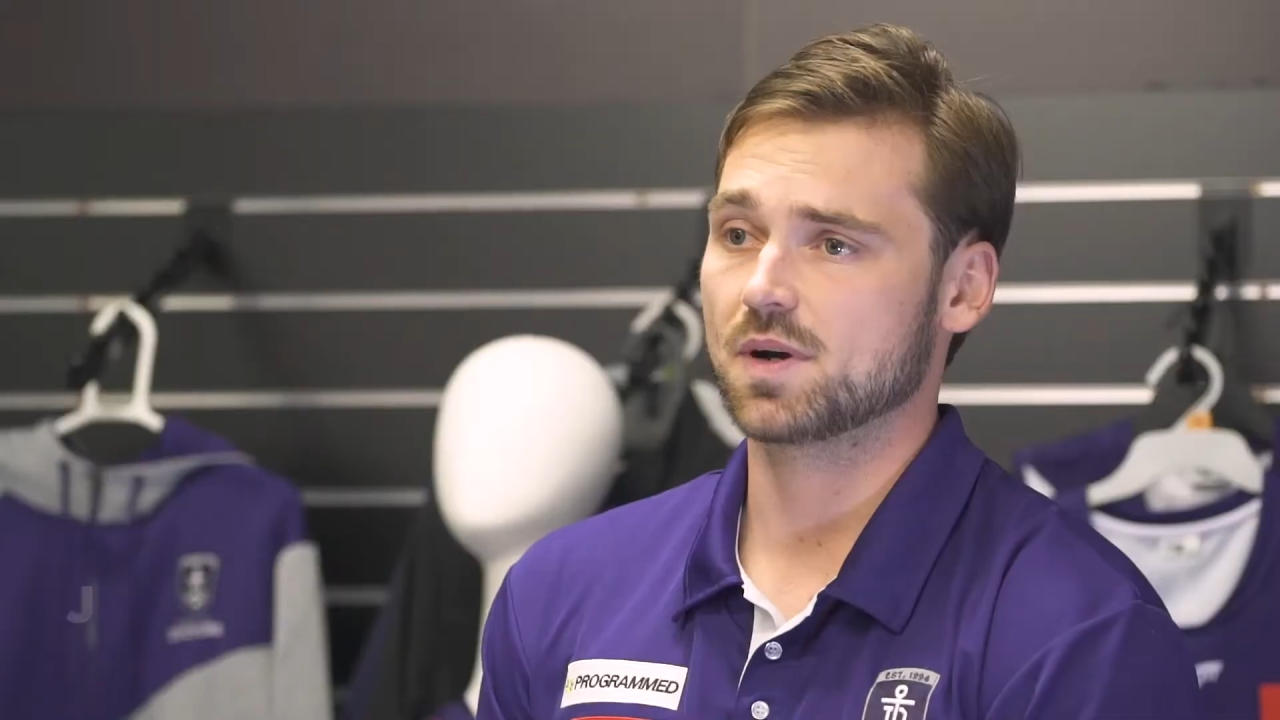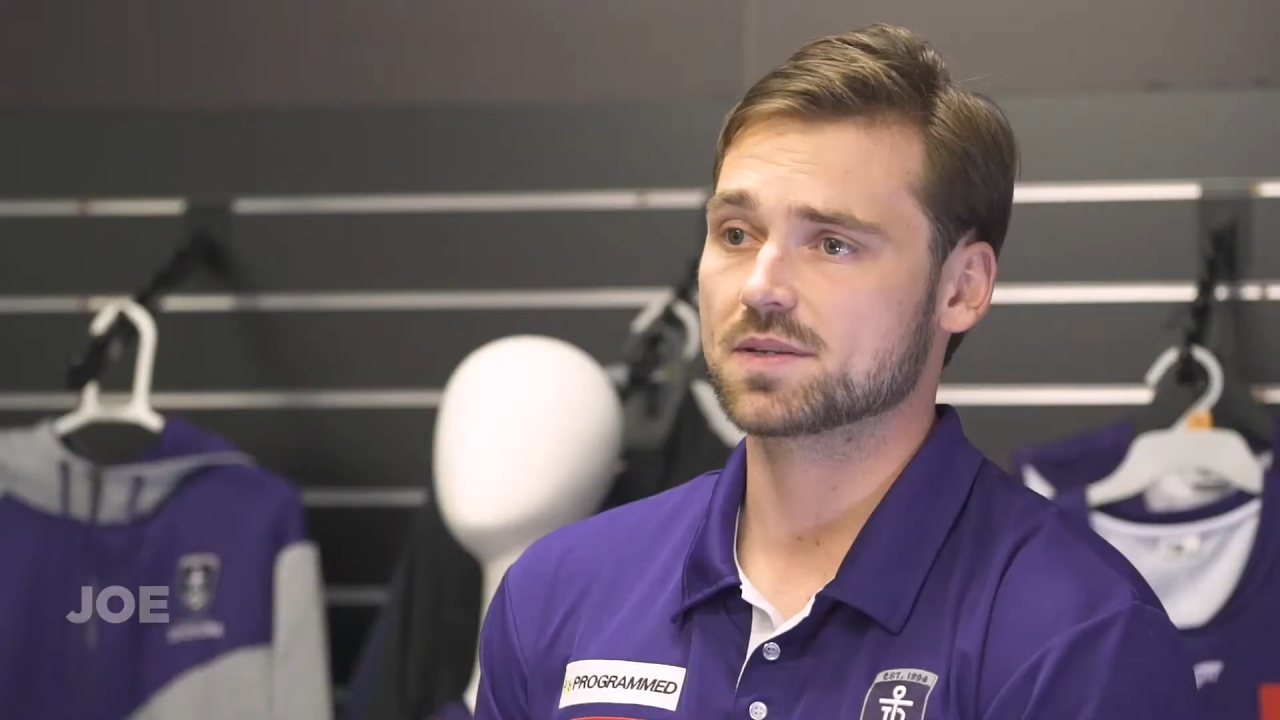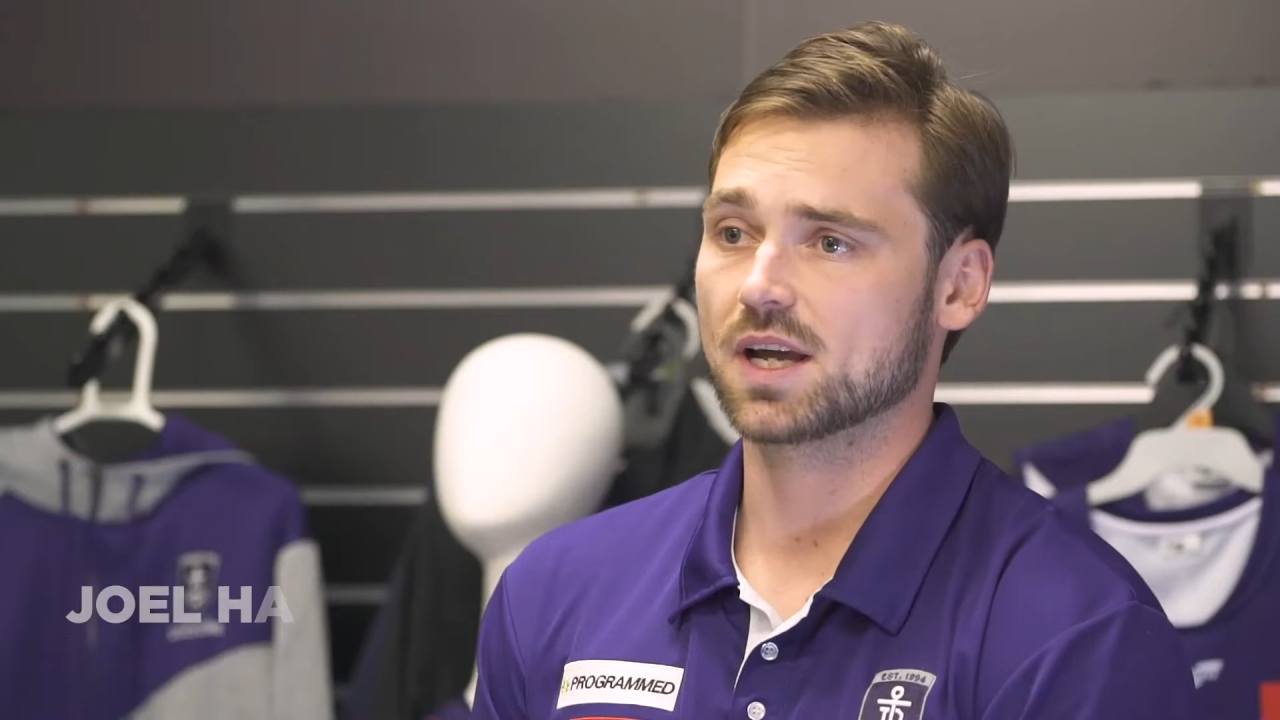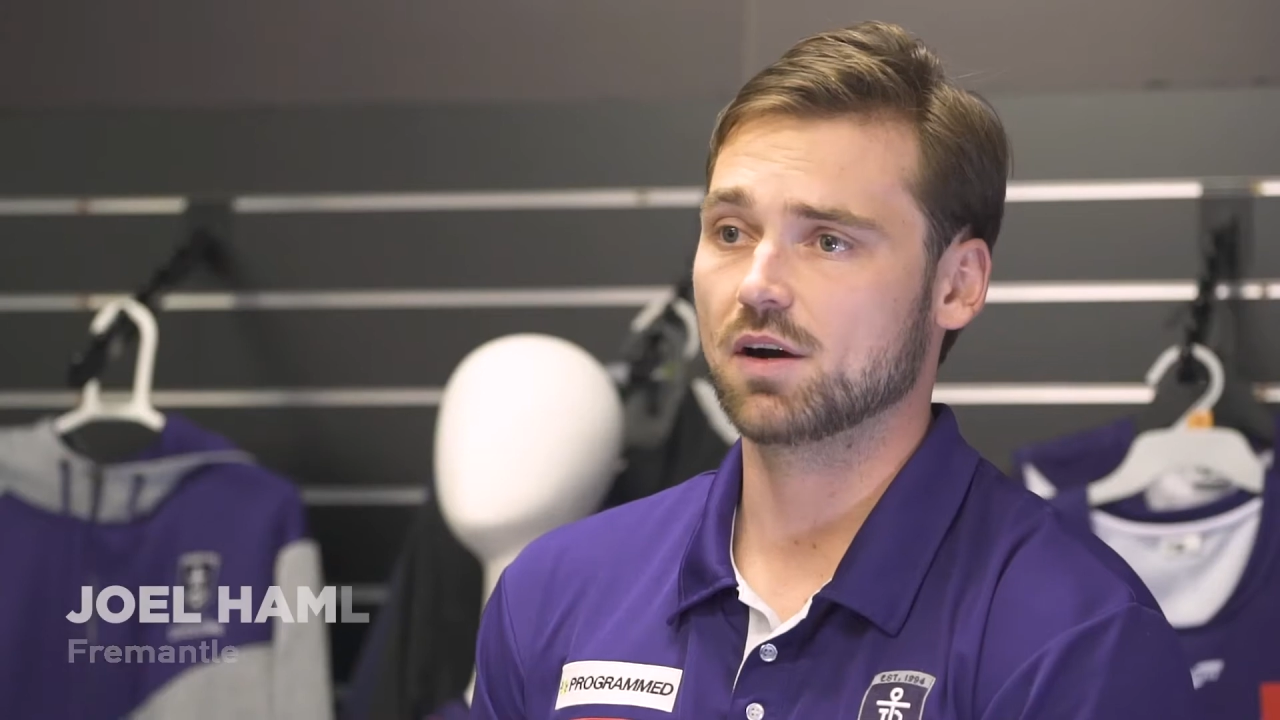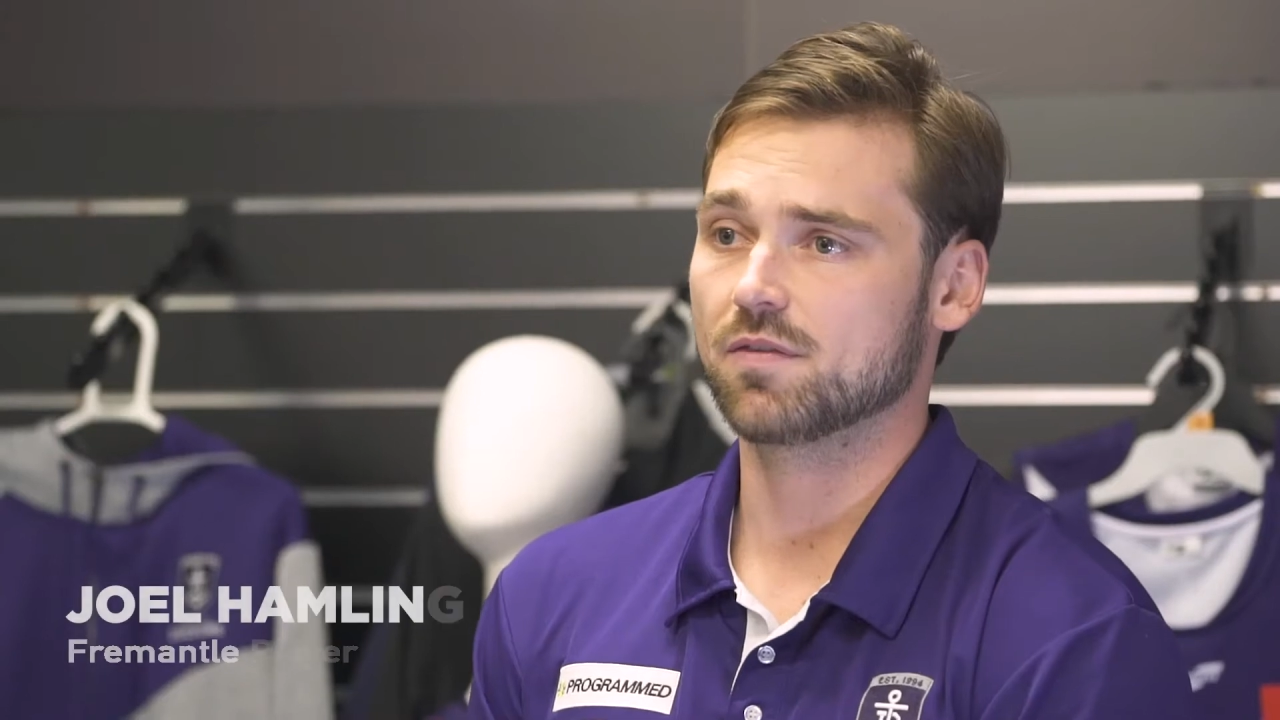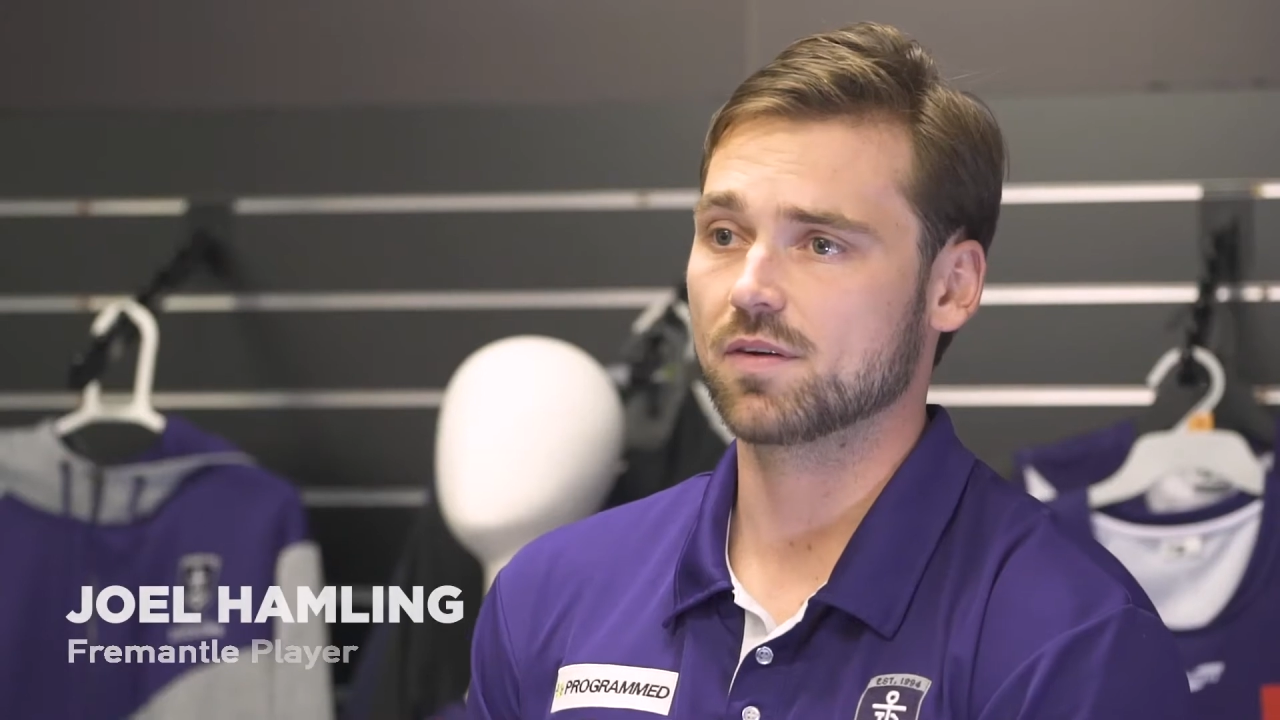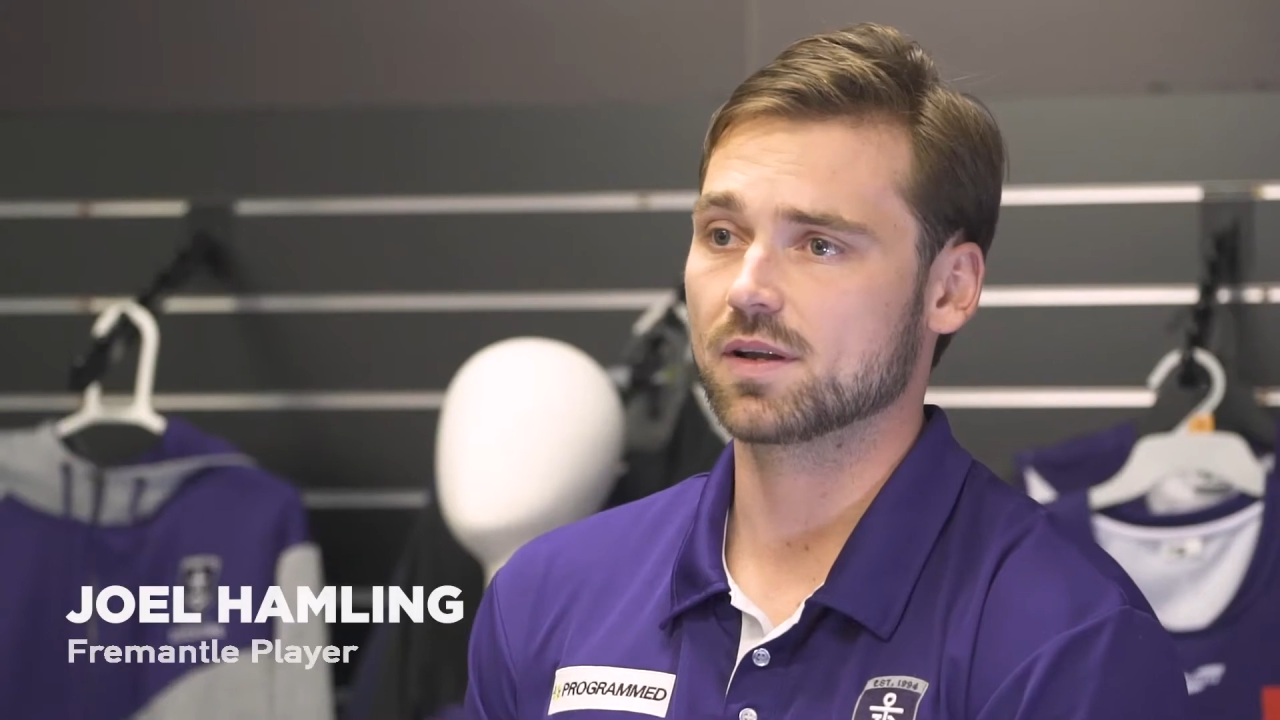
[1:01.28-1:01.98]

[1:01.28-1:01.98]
myself,